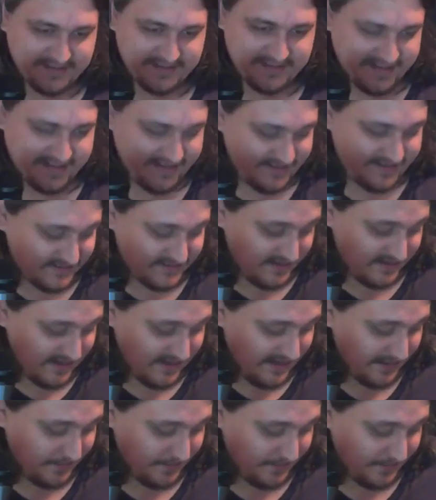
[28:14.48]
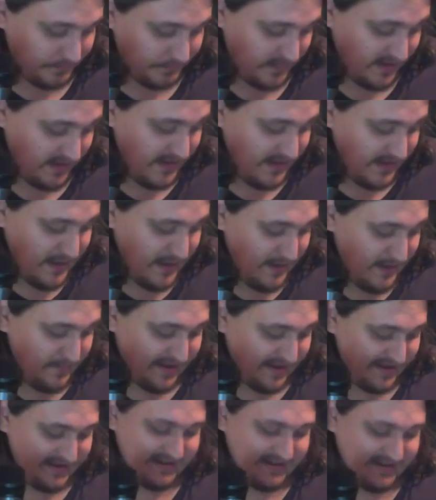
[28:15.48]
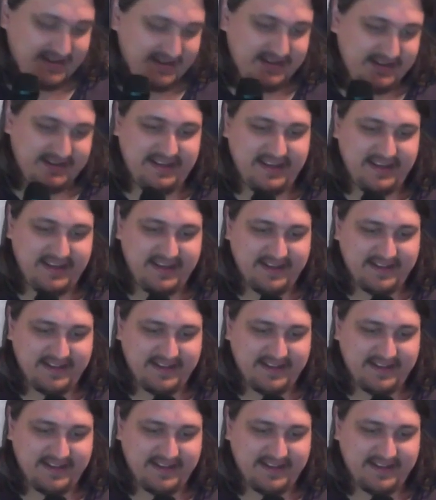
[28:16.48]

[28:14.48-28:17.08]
I guess. Um, but doesn't yeah.